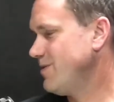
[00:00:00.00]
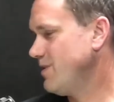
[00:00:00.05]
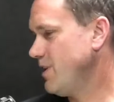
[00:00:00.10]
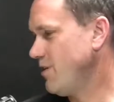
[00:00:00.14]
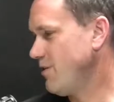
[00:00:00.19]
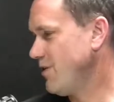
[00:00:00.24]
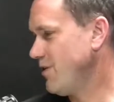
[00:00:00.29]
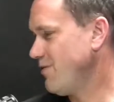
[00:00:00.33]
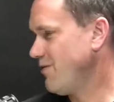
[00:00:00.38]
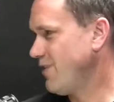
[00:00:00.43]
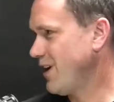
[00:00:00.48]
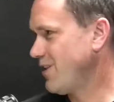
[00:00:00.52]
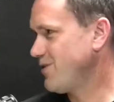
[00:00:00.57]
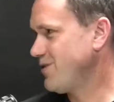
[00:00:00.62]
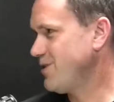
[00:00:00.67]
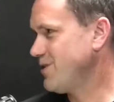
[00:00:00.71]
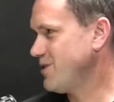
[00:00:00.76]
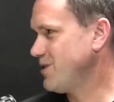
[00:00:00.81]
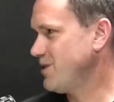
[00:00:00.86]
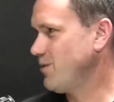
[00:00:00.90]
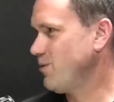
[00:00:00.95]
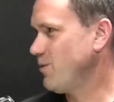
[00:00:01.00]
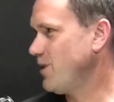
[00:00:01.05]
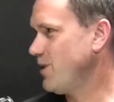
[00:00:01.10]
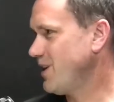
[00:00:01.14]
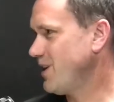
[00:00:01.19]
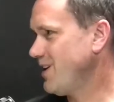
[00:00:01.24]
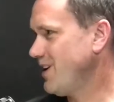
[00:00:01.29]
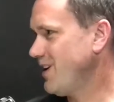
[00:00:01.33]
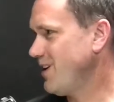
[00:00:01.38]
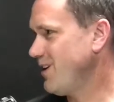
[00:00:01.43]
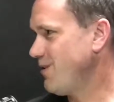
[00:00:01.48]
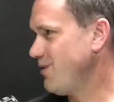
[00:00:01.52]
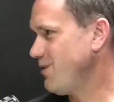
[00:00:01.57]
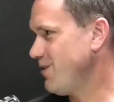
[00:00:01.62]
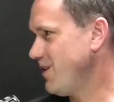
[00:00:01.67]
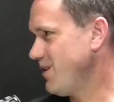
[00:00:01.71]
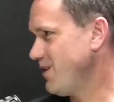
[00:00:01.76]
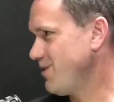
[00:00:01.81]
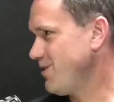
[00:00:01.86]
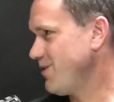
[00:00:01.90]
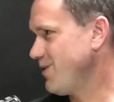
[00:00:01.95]
dairy factories in the Waikato
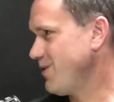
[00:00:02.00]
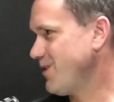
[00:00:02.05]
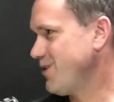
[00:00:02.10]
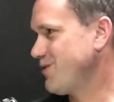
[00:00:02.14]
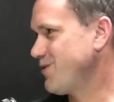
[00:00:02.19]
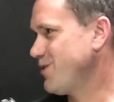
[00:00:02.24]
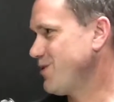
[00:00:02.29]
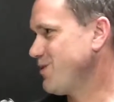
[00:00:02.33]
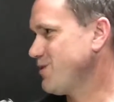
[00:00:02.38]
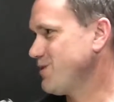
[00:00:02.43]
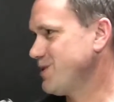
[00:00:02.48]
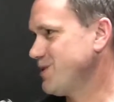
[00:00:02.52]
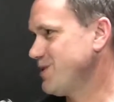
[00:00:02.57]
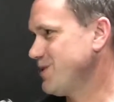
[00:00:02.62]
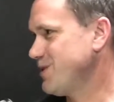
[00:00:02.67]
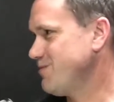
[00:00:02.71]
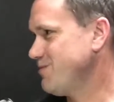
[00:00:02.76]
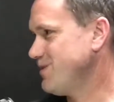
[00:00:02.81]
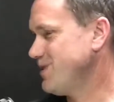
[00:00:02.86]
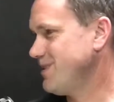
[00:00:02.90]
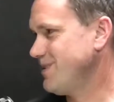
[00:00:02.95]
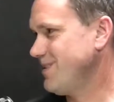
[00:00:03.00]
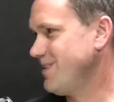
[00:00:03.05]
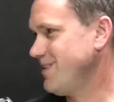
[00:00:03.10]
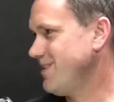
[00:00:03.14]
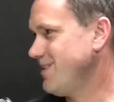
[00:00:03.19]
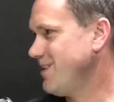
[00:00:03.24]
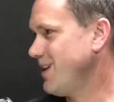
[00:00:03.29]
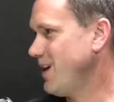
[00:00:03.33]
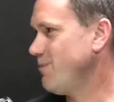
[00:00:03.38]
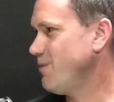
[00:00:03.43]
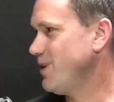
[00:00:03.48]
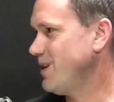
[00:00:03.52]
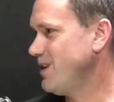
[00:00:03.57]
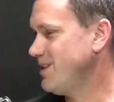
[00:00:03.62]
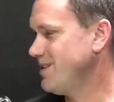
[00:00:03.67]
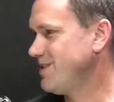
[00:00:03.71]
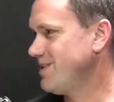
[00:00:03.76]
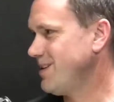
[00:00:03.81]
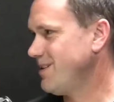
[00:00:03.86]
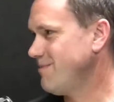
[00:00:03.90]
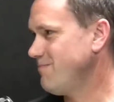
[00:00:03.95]
that are good at control systems. Like you name it,
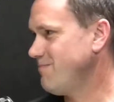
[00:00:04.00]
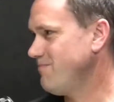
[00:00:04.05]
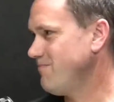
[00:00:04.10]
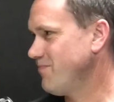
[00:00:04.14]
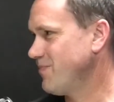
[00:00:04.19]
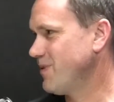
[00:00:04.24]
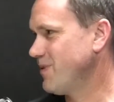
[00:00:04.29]
it's a